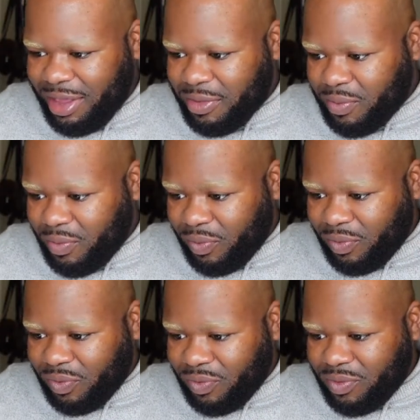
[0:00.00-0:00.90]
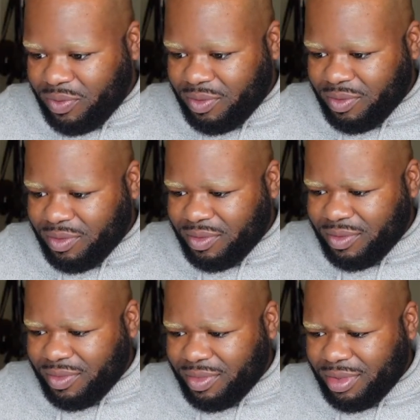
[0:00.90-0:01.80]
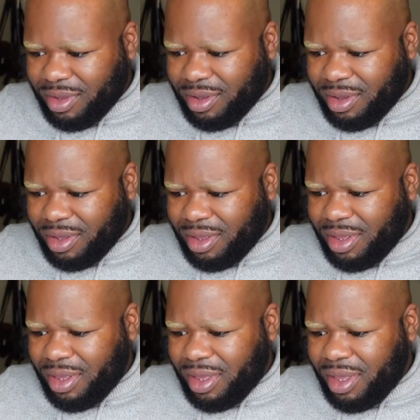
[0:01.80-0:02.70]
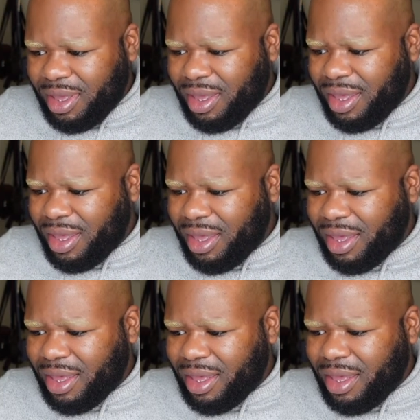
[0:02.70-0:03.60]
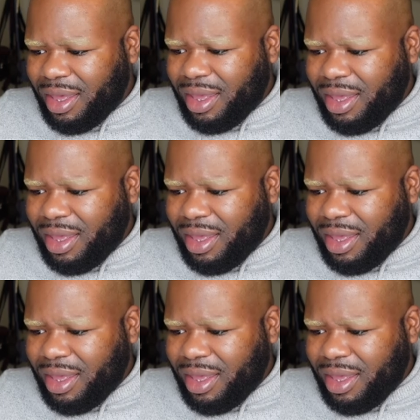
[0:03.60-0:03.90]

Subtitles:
[no speech]